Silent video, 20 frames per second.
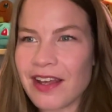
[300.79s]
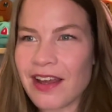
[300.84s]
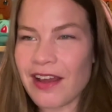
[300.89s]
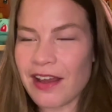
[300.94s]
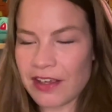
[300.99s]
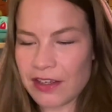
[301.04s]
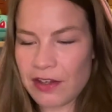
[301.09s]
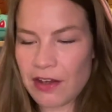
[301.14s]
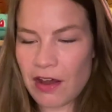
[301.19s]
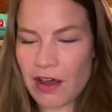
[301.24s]

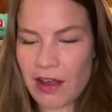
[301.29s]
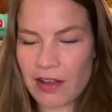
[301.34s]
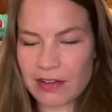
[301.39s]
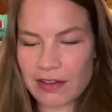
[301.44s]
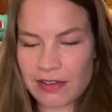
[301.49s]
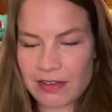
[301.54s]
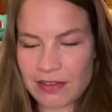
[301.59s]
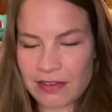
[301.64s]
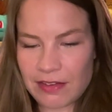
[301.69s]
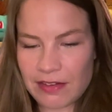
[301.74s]
I
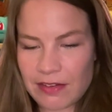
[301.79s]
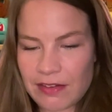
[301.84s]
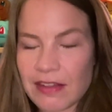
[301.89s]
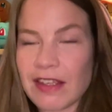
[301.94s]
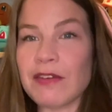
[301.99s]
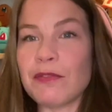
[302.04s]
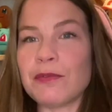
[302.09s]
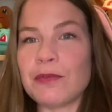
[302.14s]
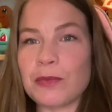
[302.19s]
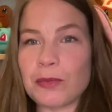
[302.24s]

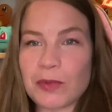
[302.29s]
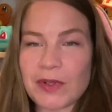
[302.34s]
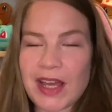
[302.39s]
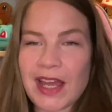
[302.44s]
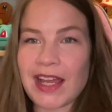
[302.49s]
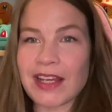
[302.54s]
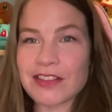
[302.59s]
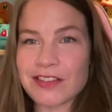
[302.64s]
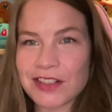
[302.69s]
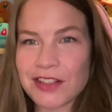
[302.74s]

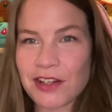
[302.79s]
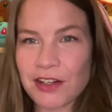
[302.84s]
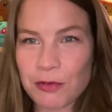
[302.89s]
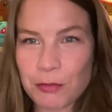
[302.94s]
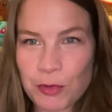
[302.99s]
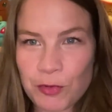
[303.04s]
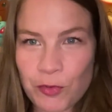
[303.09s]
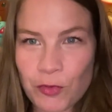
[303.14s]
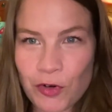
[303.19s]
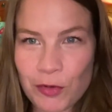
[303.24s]
actually got it
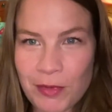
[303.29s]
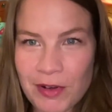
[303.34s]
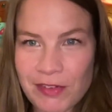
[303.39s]
before my